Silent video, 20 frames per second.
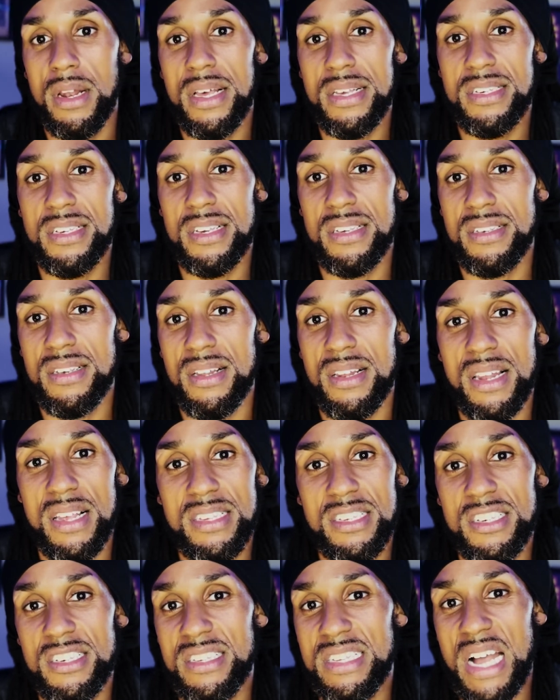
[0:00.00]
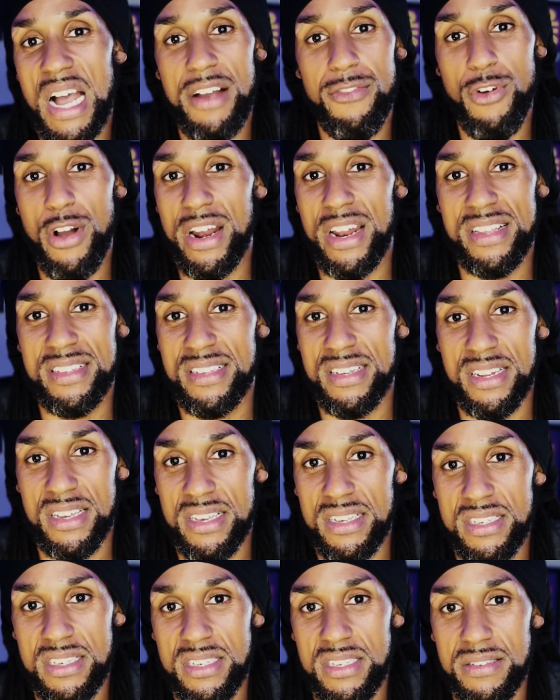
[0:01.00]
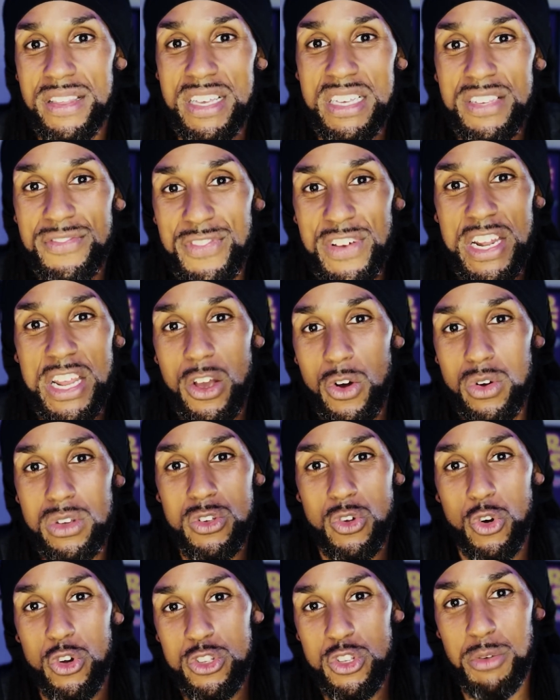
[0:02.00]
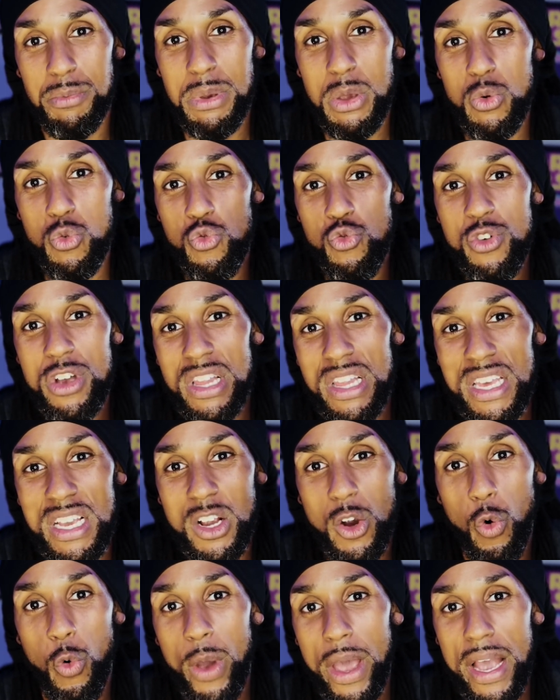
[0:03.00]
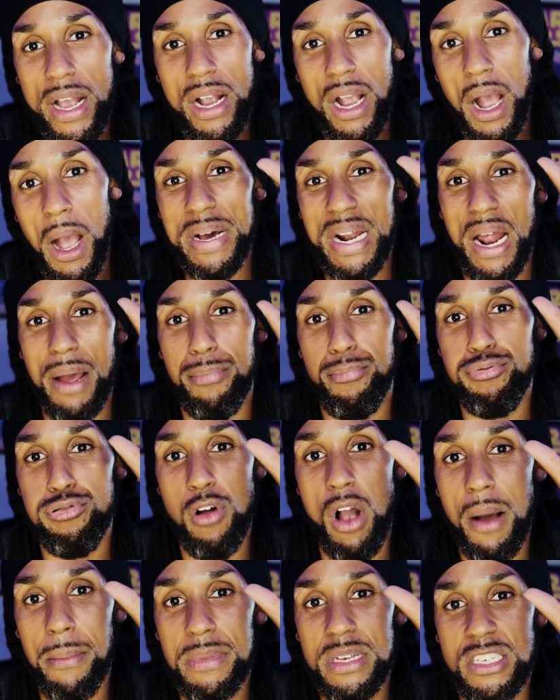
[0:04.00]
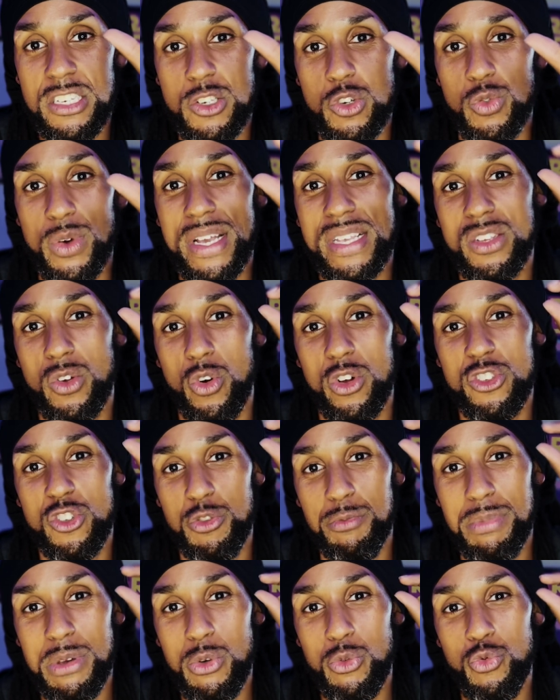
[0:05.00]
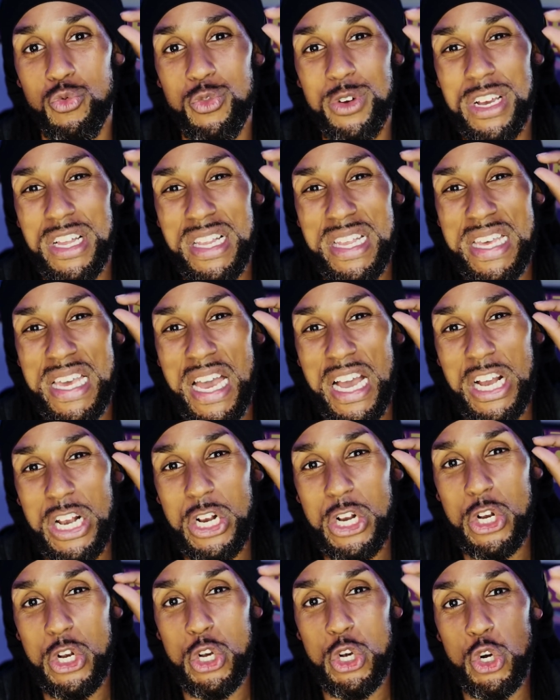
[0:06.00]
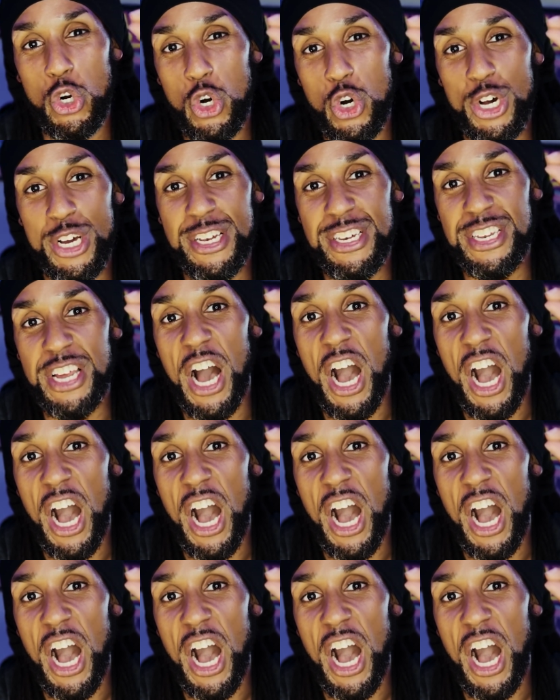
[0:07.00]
Let's just dive right into this. This video is going to be really quick, but I promise you it's going to be really good.